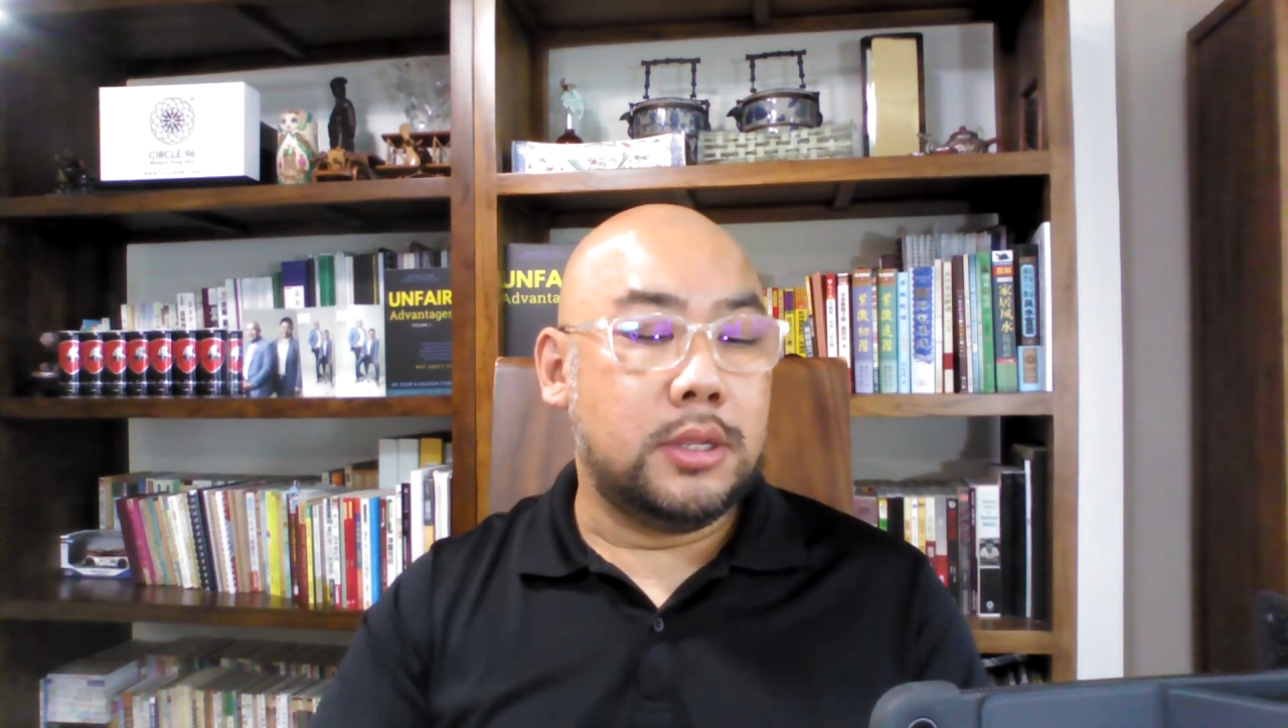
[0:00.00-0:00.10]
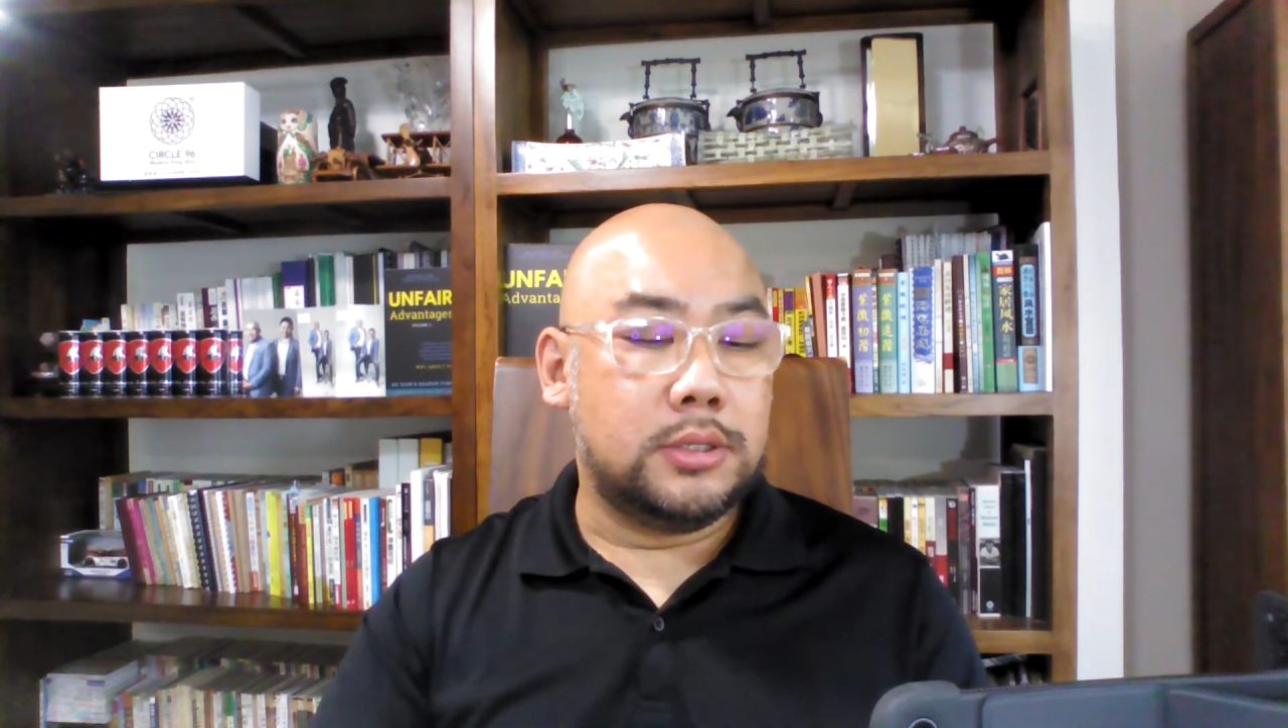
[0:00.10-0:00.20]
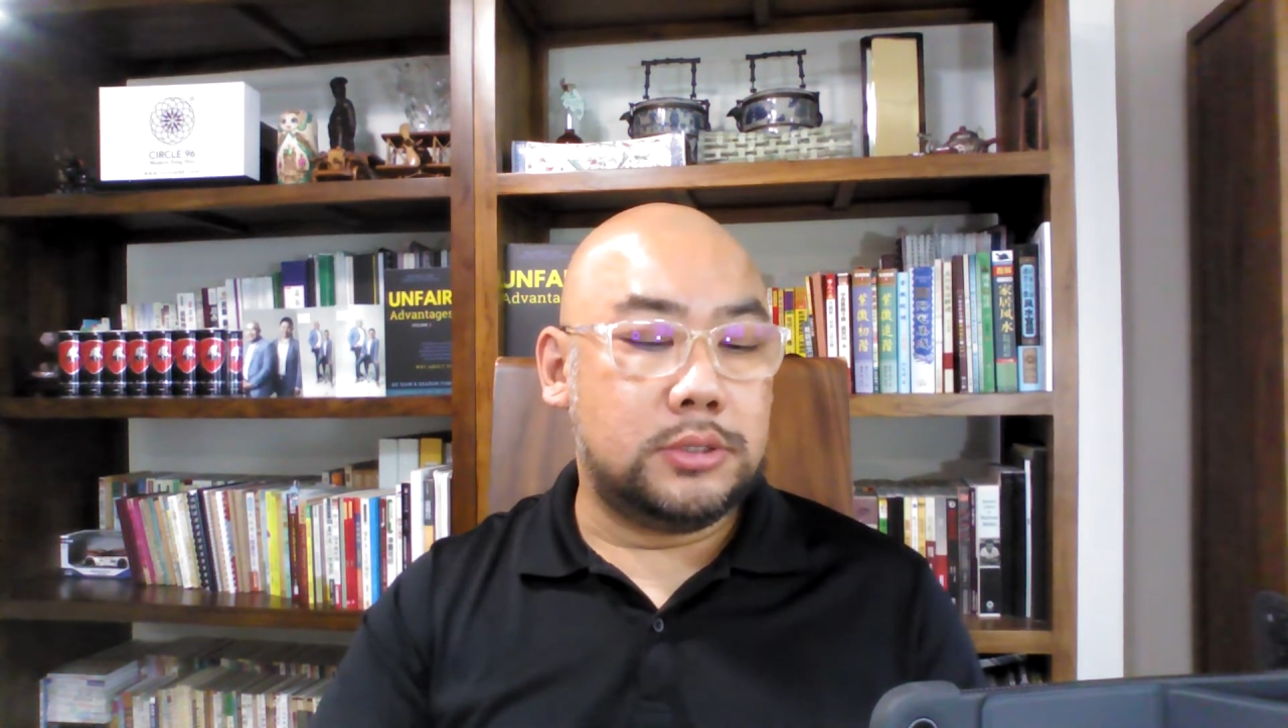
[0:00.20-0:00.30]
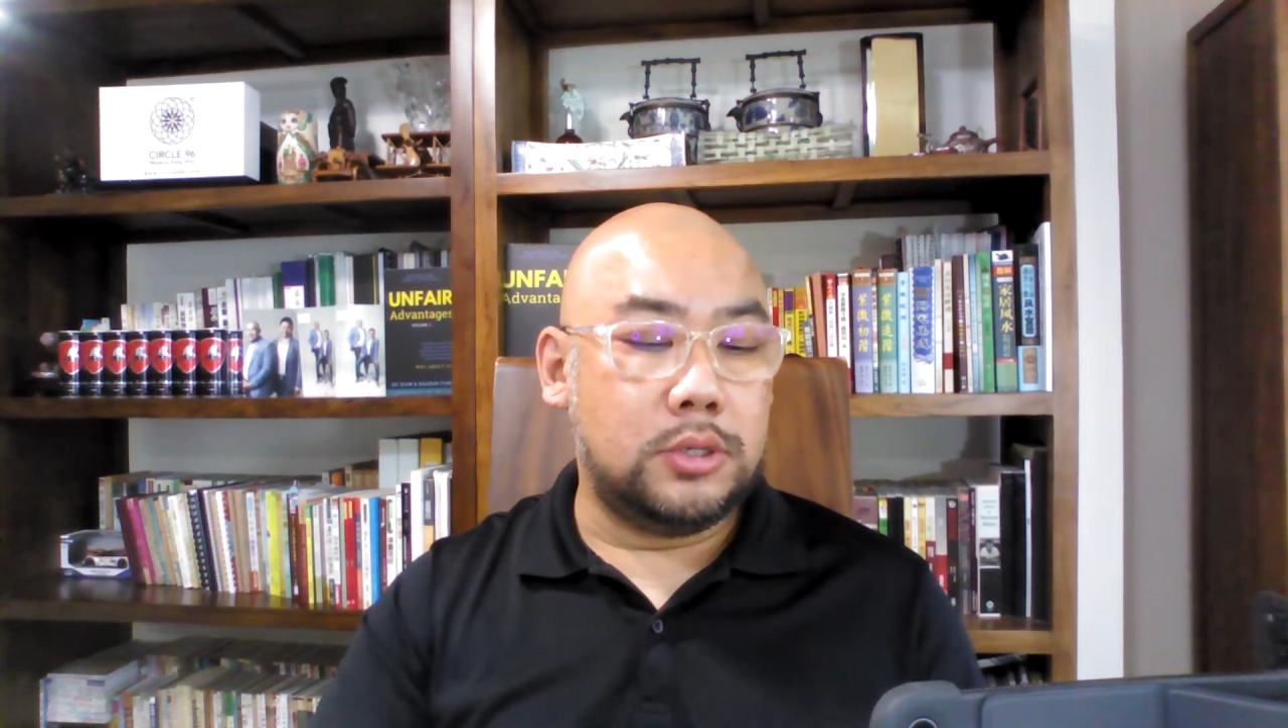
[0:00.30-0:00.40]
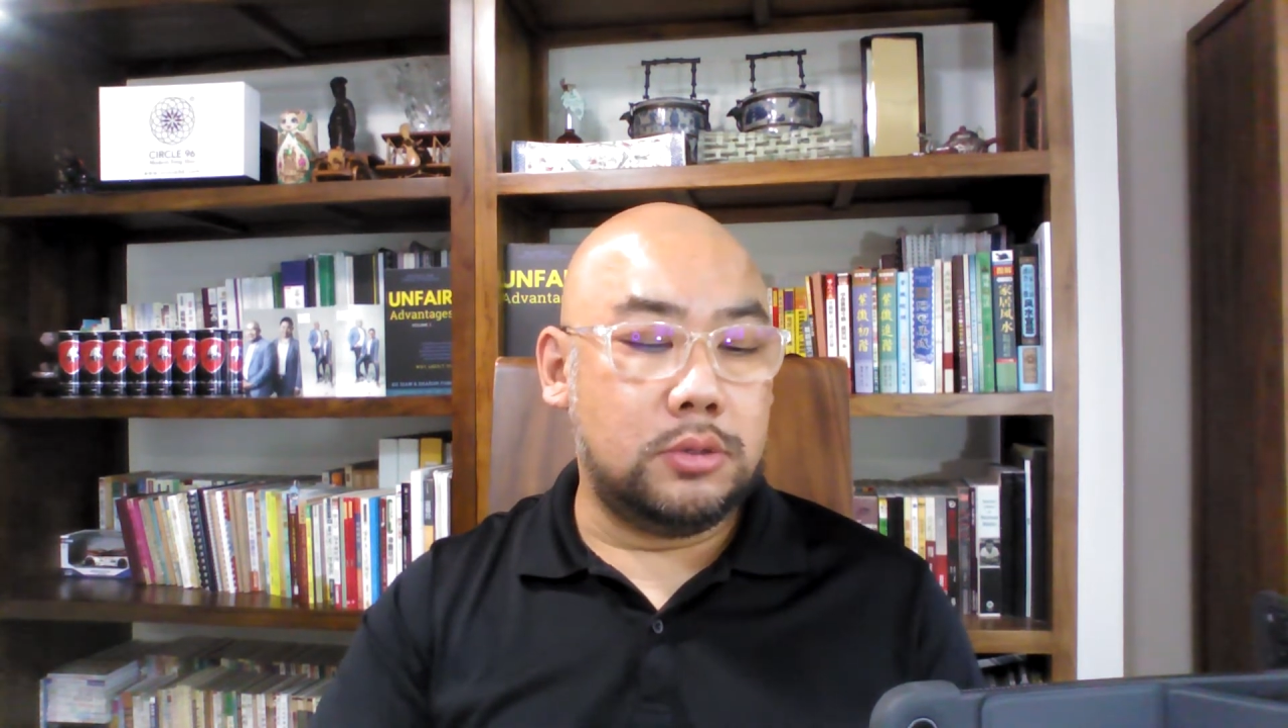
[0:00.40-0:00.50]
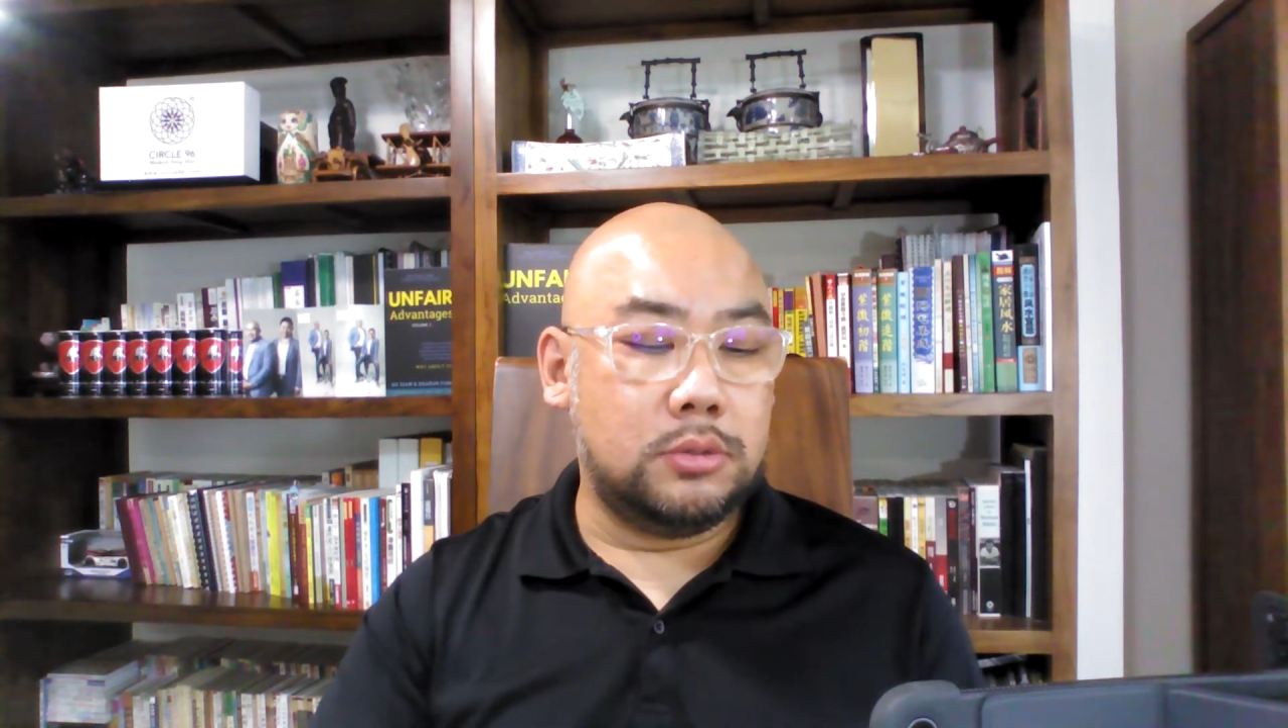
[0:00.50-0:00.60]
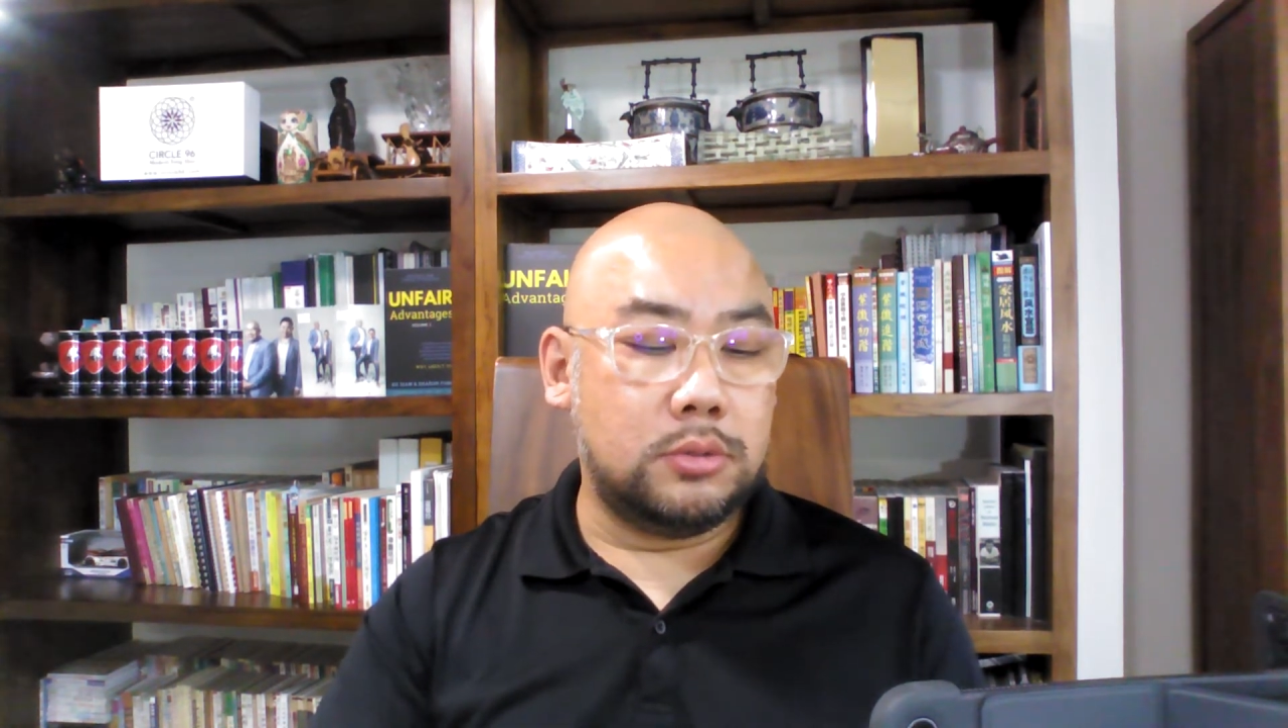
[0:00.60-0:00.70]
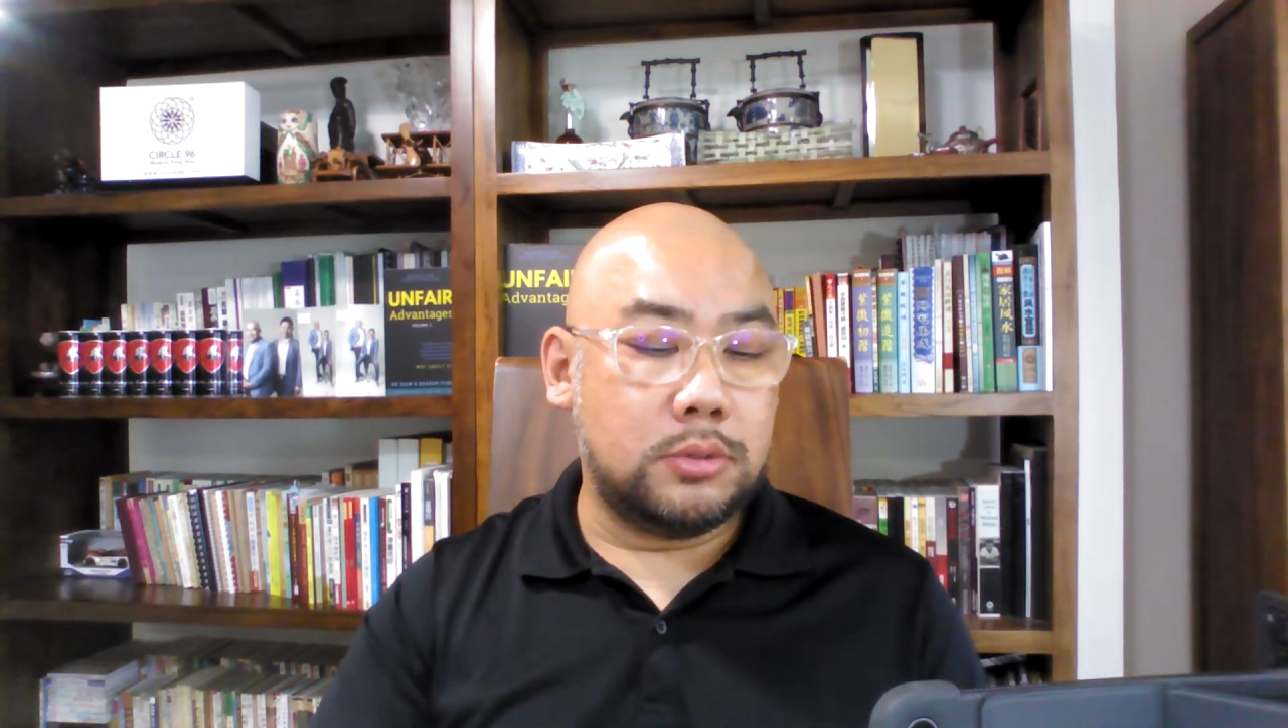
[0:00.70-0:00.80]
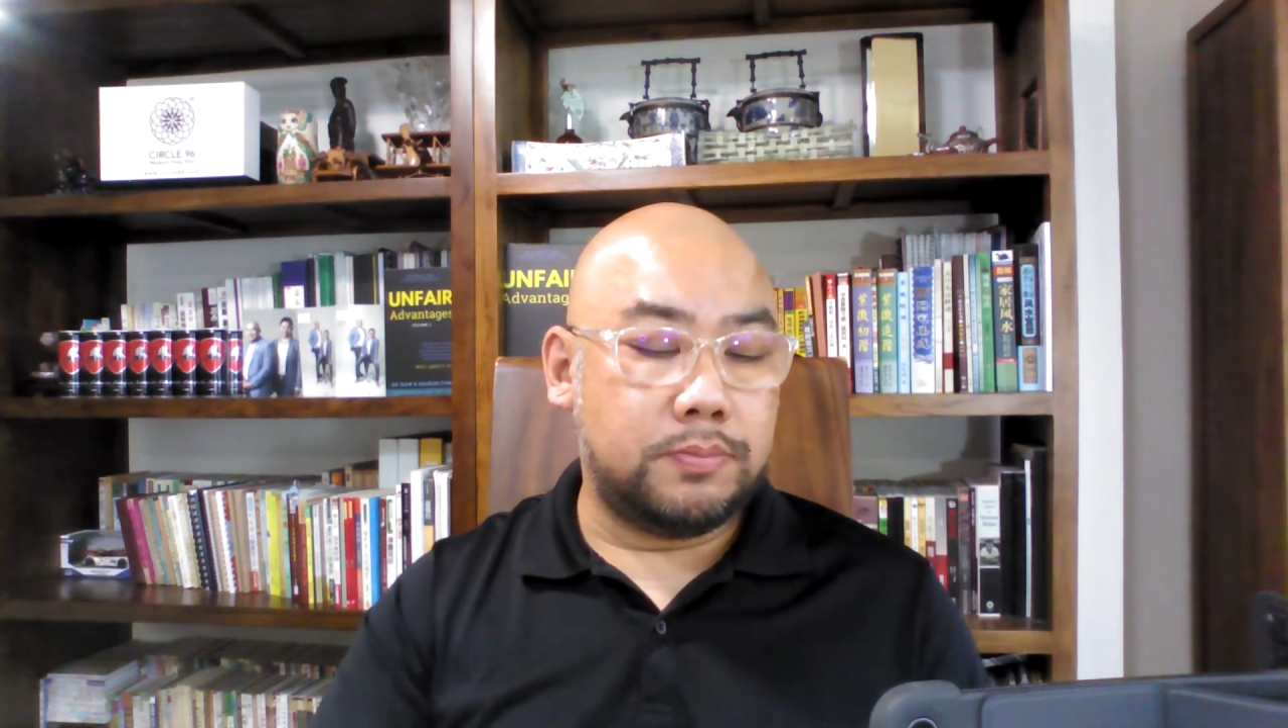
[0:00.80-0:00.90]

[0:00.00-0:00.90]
so